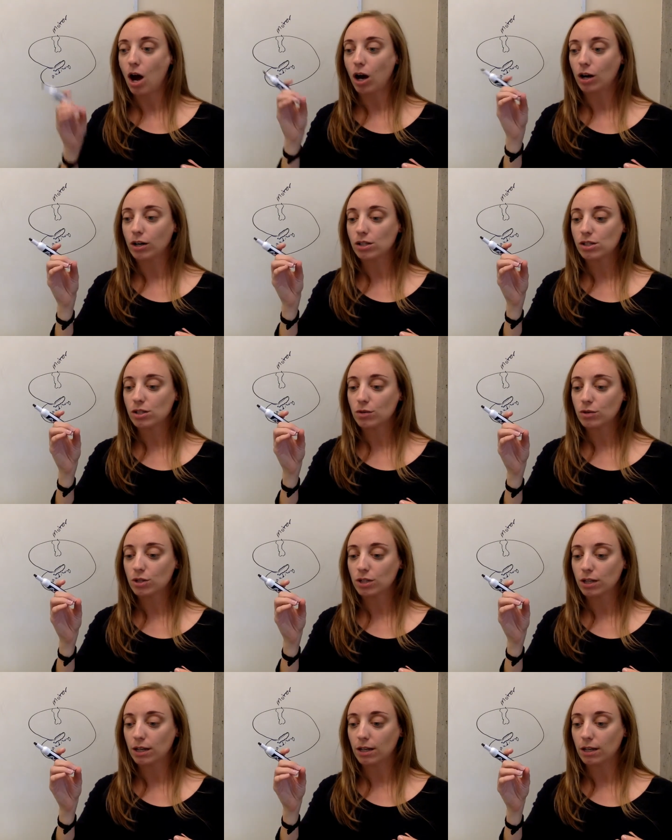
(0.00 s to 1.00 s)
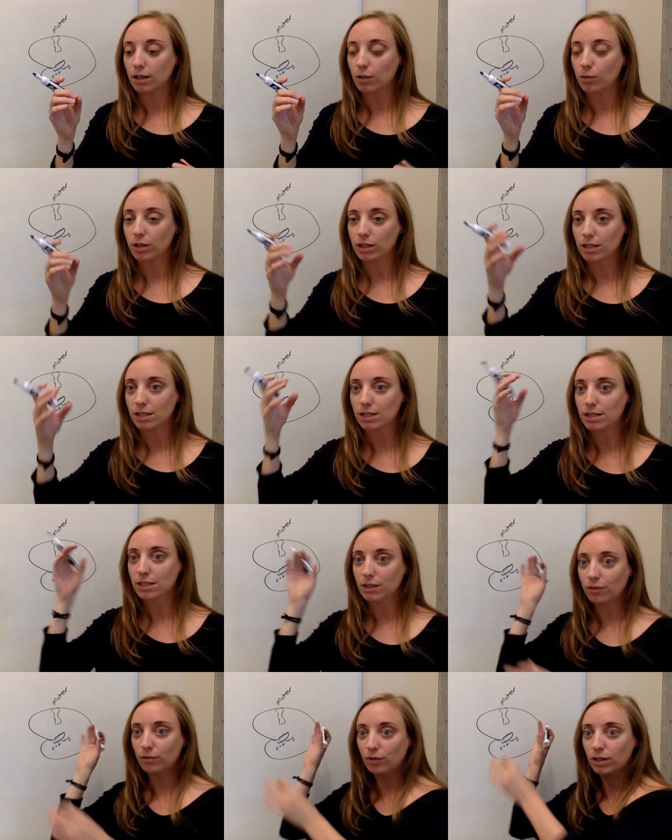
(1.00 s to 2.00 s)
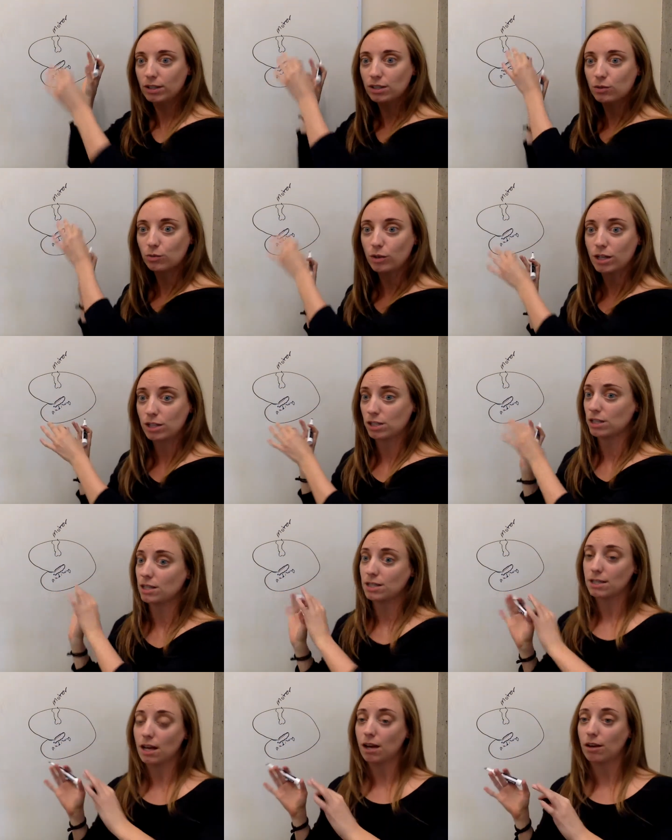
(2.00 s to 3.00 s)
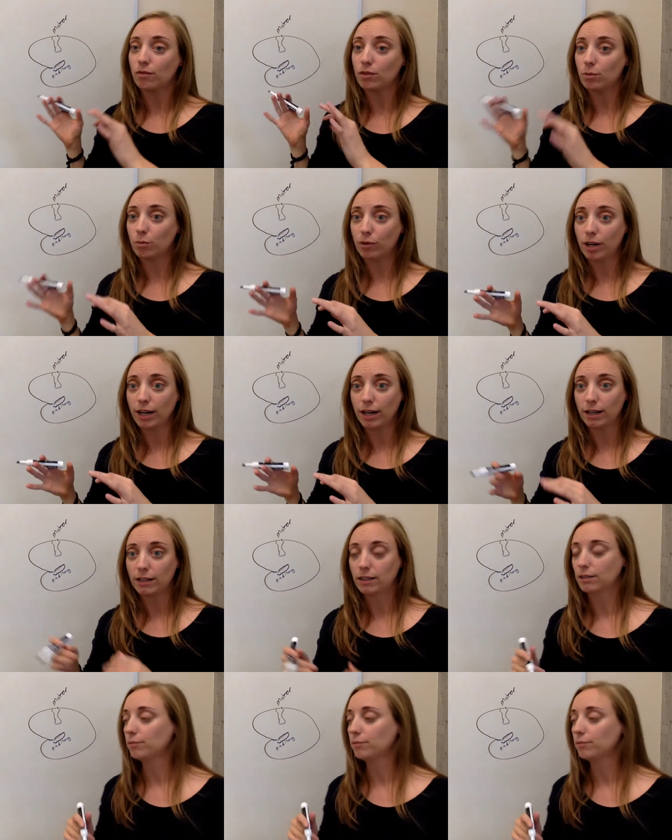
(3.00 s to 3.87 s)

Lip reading: are associated with these different regions of the brain.